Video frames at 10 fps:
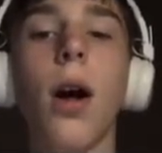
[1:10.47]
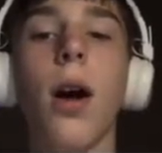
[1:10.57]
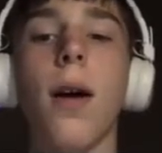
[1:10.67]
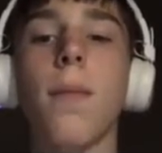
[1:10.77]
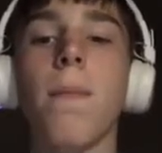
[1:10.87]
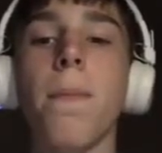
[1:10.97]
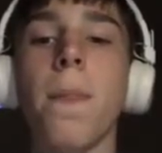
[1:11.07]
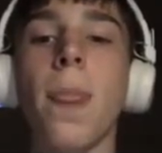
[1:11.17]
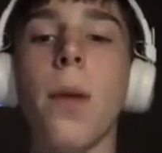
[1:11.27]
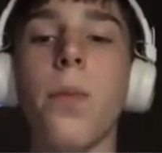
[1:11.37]
Um,
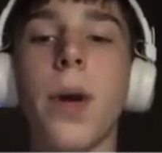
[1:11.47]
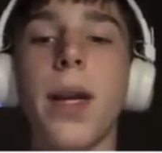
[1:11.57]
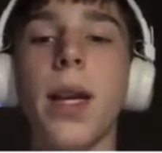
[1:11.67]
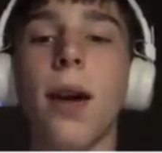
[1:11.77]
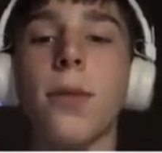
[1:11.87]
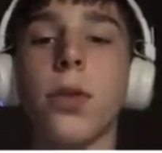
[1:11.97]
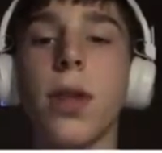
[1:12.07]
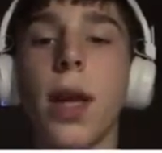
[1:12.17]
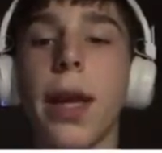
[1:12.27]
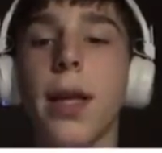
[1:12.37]
but it comes
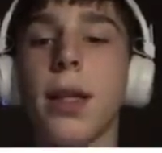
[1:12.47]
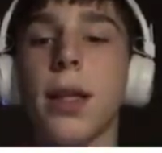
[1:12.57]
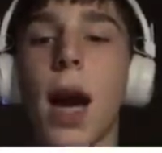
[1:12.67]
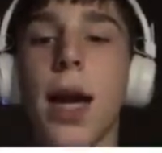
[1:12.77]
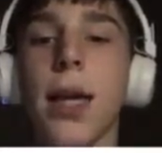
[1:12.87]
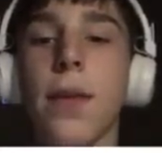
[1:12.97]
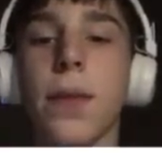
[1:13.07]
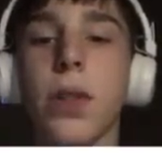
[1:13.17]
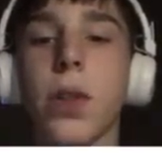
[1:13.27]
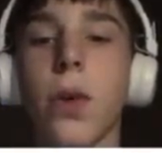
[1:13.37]
with like nine
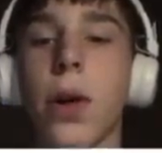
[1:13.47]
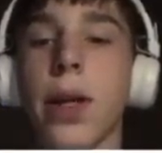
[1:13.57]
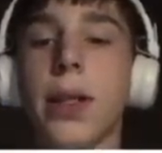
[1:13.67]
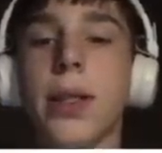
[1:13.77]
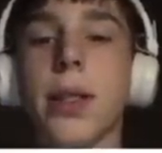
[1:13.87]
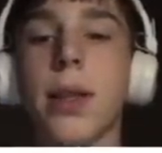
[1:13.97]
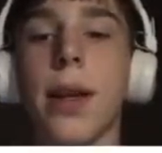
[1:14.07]
different swords,